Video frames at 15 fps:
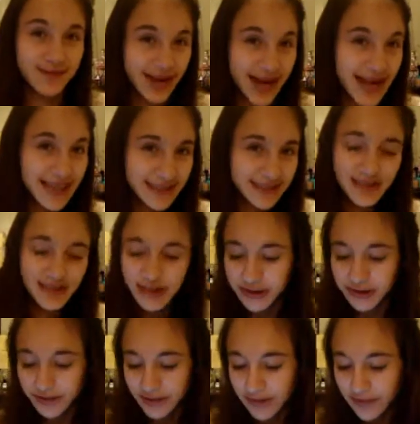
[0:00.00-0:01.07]
red
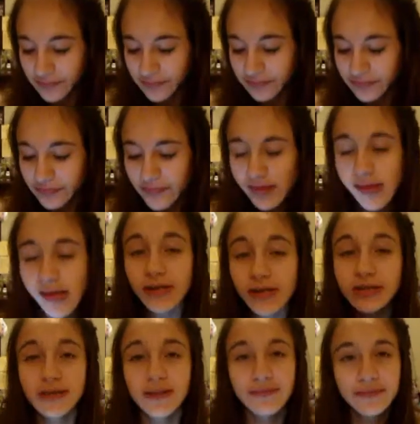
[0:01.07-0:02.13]
shoes.
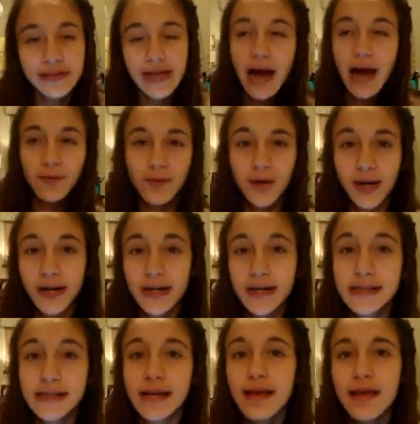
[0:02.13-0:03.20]
So that
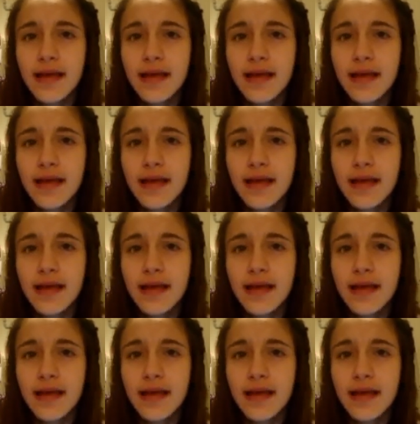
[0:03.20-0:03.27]
worked.